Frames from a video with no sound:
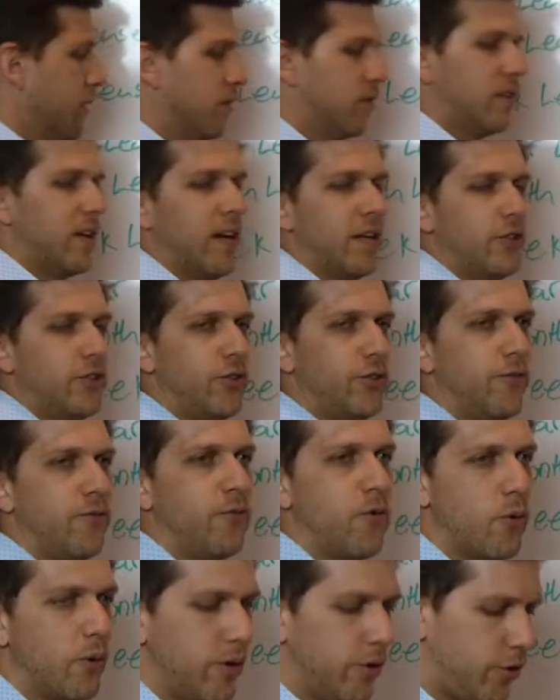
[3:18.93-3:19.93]

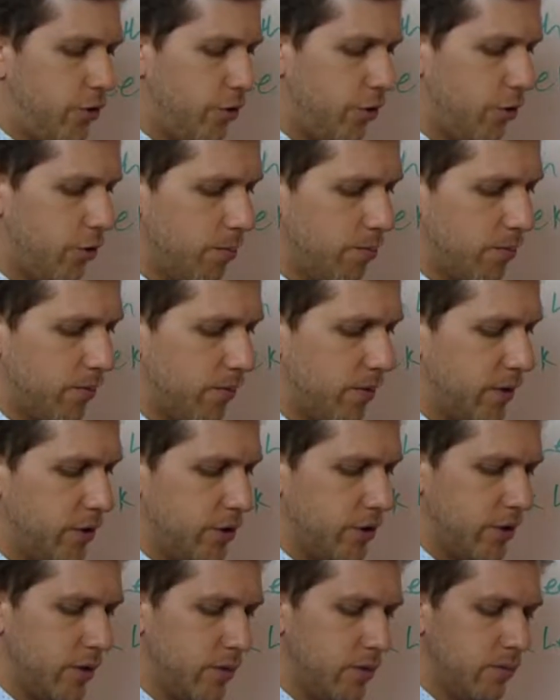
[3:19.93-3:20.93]
Statute 42
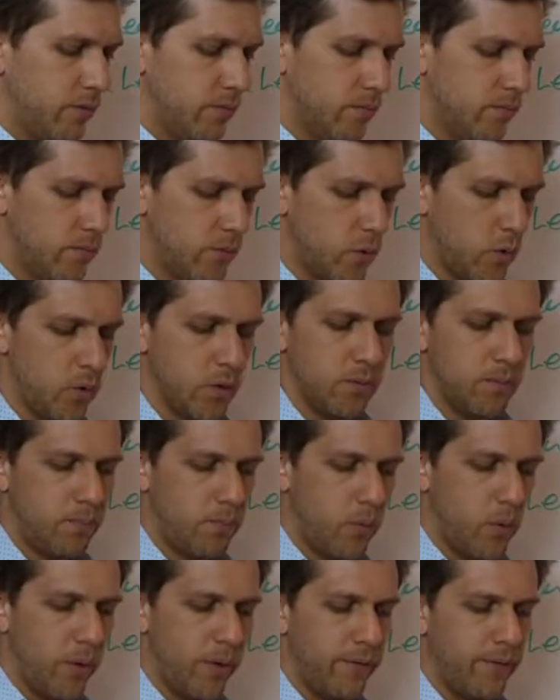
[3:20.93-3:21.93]
provision or
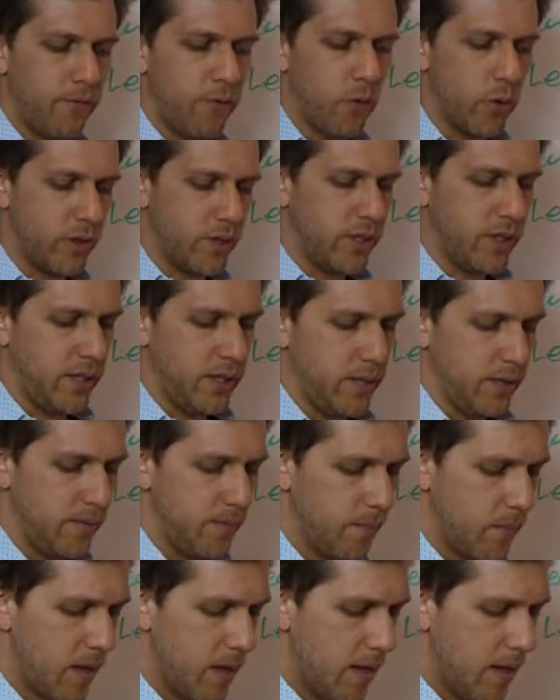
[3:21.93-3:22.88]
point 14.